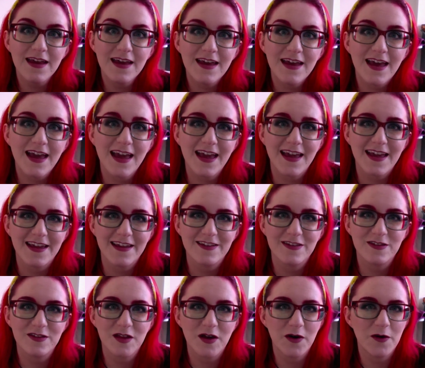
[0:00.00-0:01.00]
Hey,
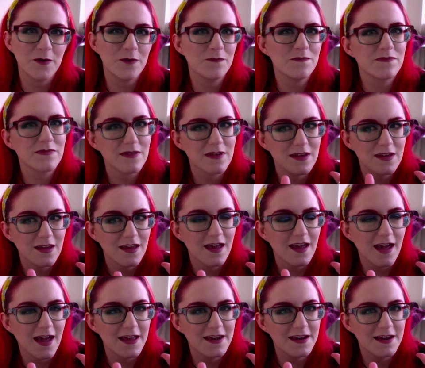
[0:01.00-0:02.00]
so
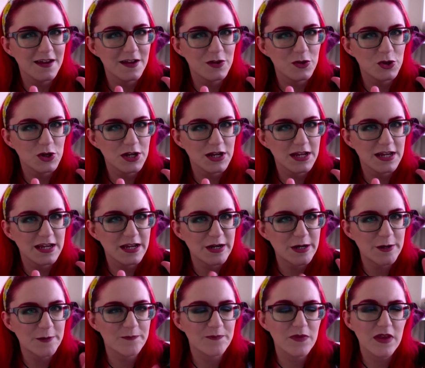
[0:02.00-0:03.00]
editing Gina
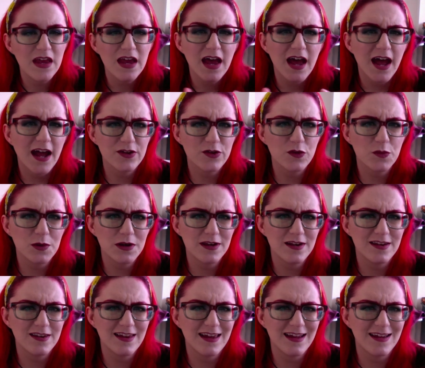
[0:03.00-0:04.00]
here. I just wanted to
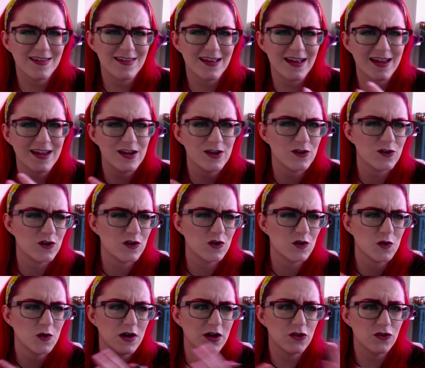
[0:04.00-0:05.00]
take a second to
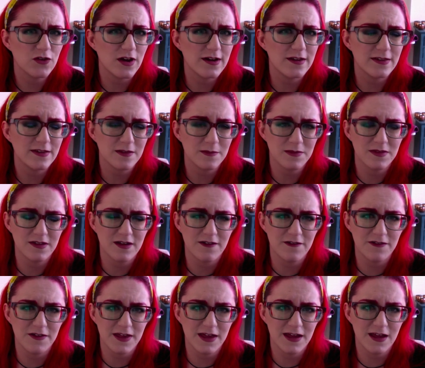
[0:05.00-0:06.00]
address some stuff
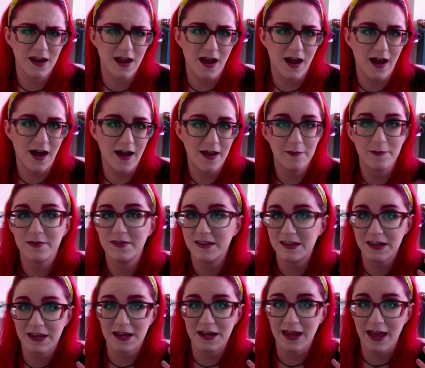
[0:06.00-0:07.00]
that I'm
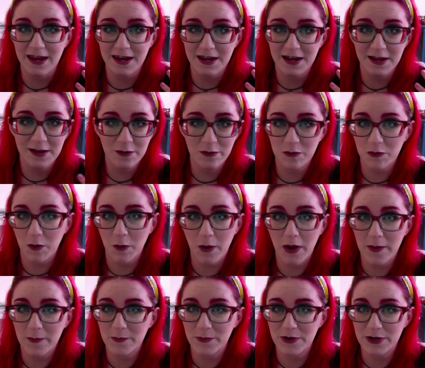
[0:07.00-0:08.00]
seeing in editing, so
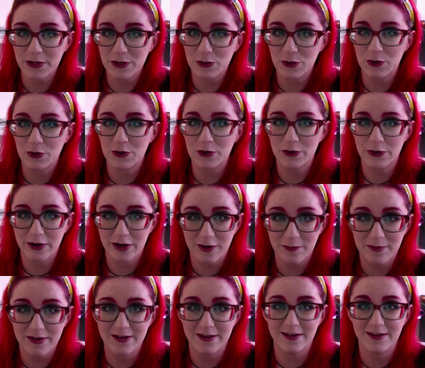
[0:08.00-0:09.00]
I'm pretty sure you're going to
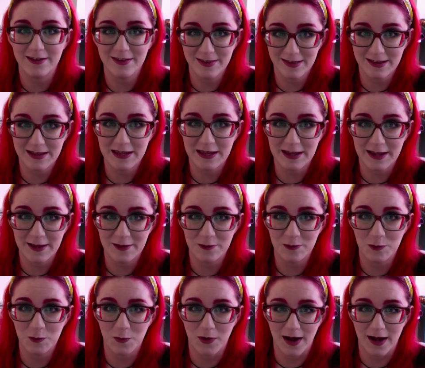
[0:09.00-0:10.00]
be seeing as
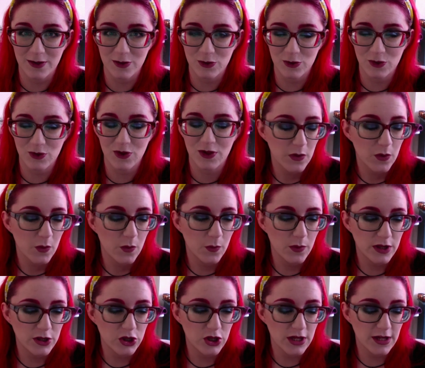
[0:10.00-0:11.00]
you watched,
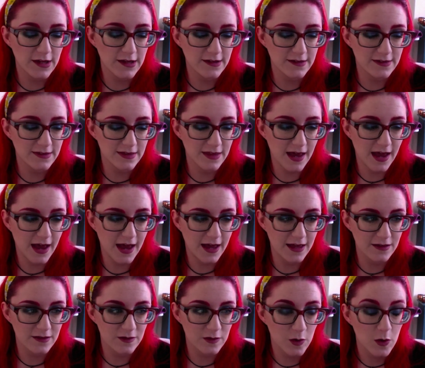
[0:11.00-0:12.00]
which is that,
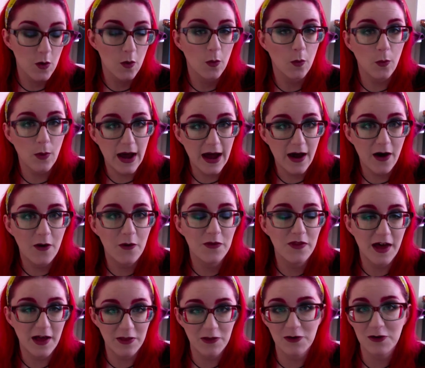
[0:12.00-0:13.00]
wow,
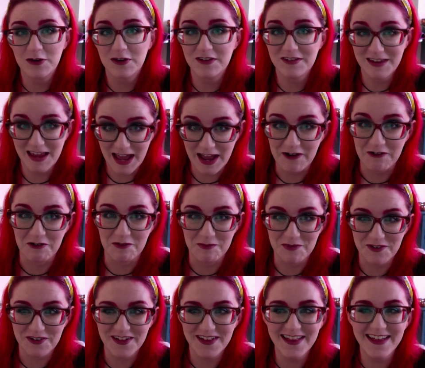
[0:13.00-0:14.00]
that looked
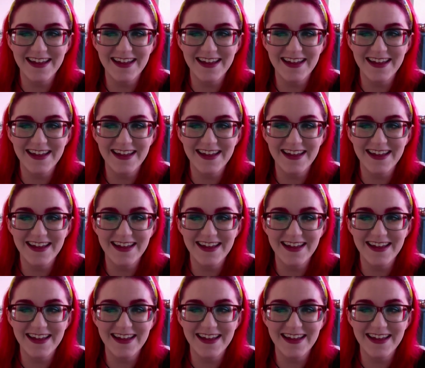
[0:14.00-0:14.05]
terrible.